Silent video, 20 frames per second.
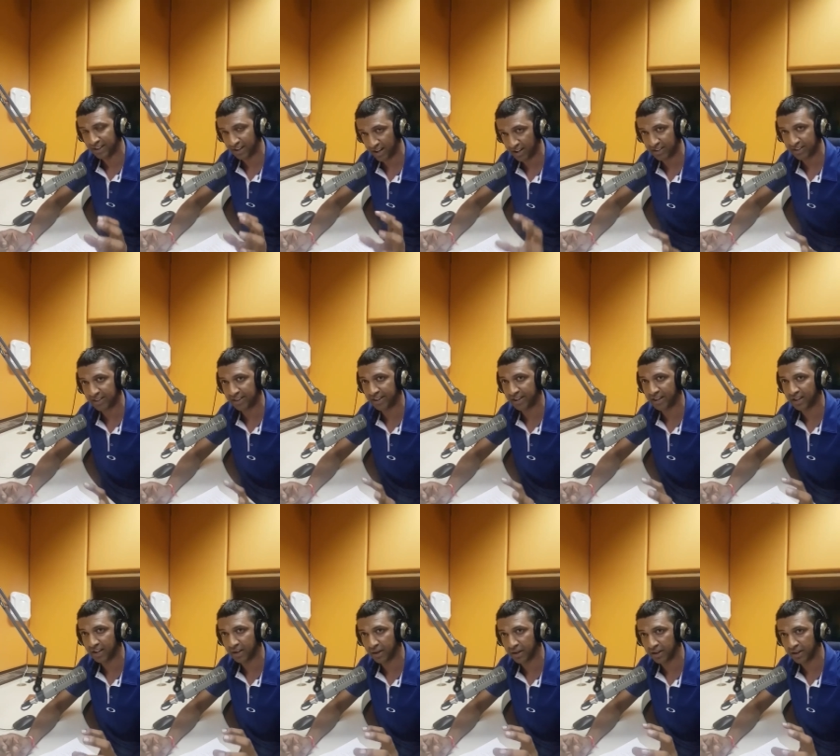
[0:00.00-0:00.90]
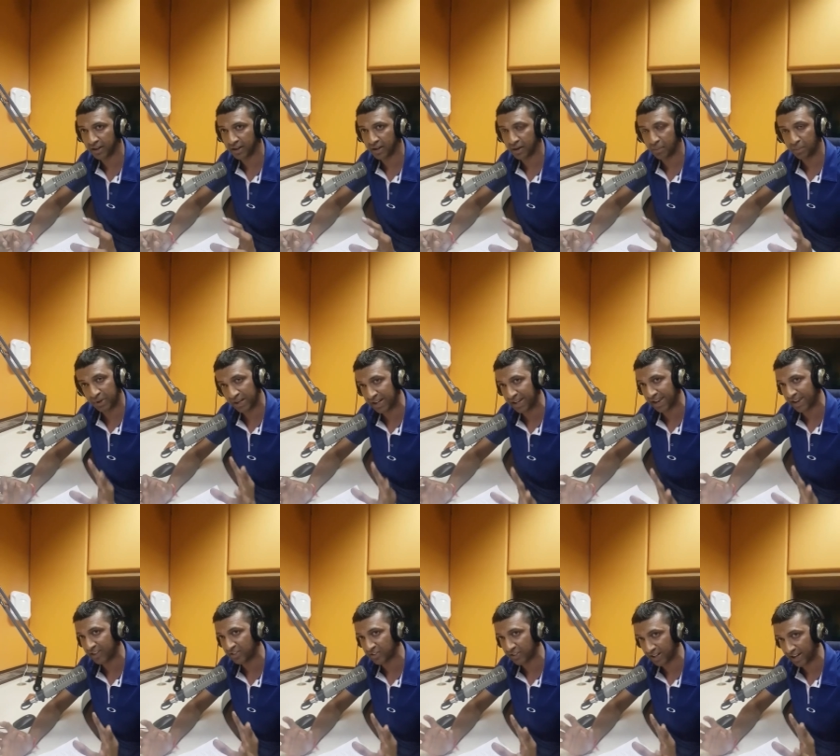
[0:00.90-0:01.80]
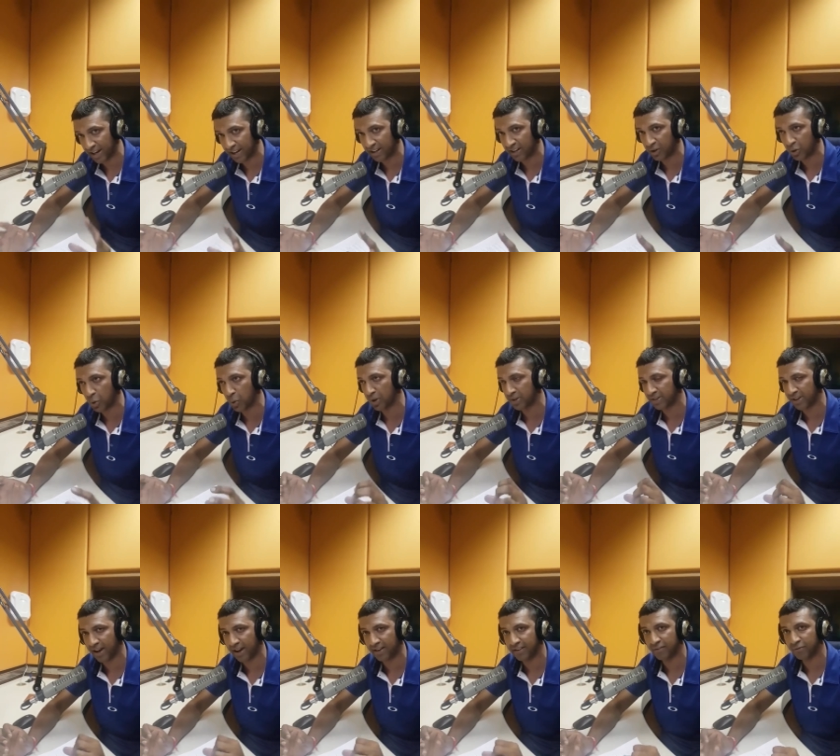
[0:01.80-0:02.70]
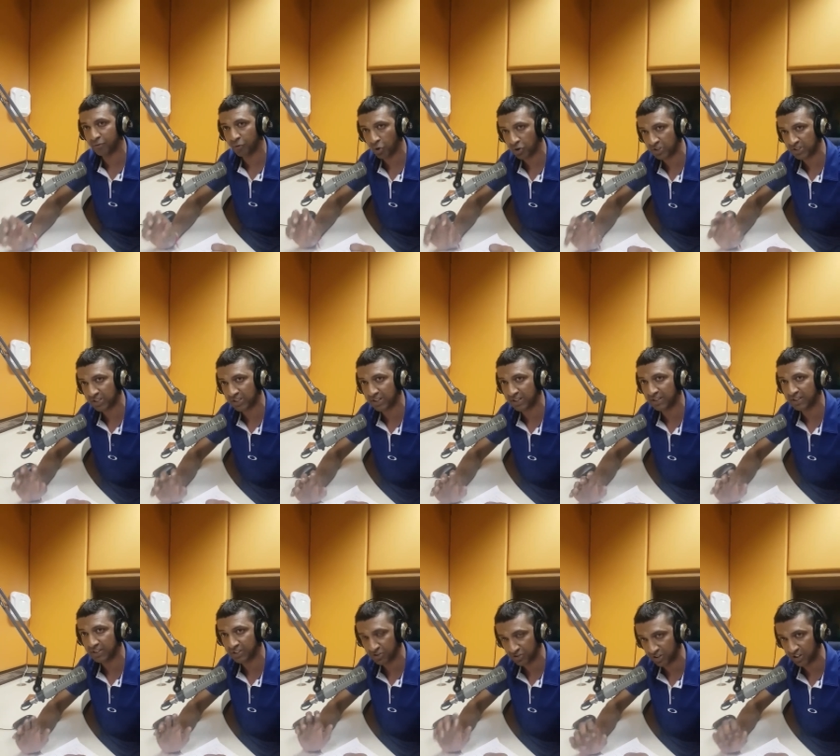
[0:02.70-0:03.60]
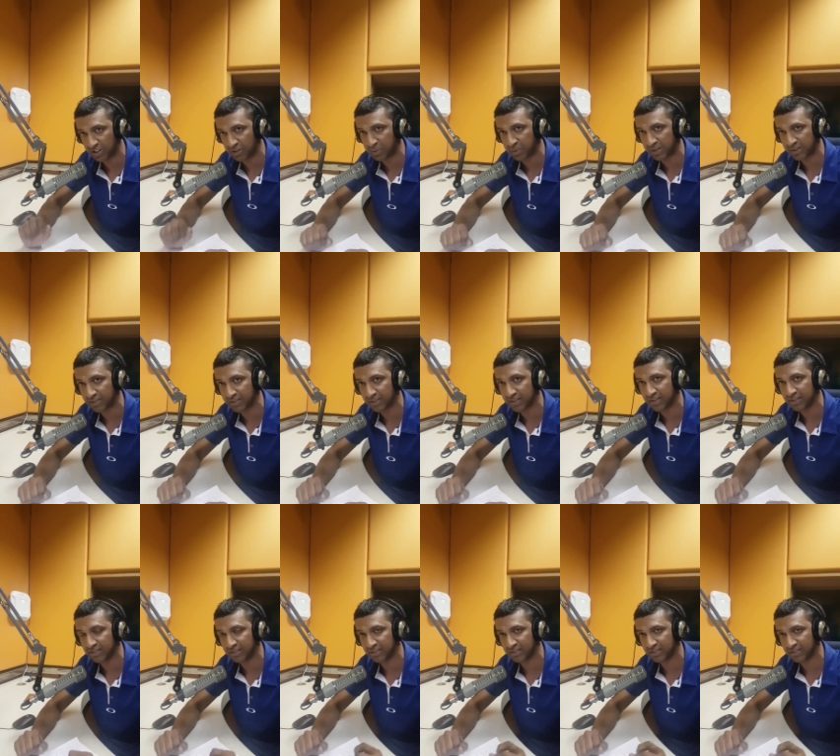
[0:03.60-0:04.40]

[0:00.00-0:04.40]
currently a middle-aged lady who has had 14 treatments